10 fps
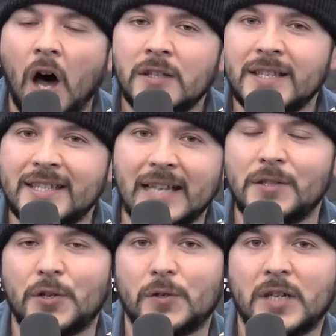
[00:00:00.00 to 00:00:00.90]

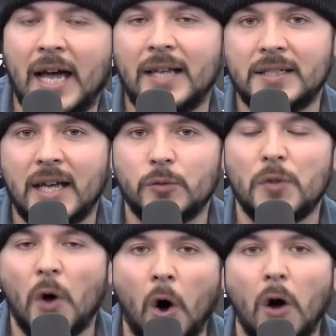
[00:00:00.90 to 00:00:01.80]
uncensored content
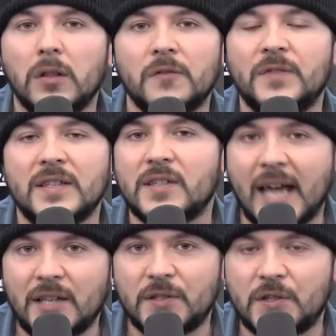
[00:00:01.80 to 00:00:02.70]
with all of these
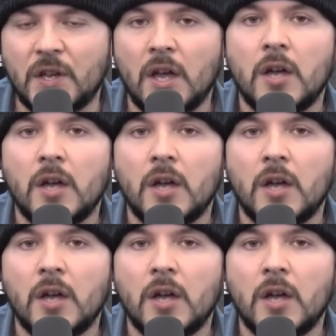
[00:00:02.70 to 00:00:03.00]
guests,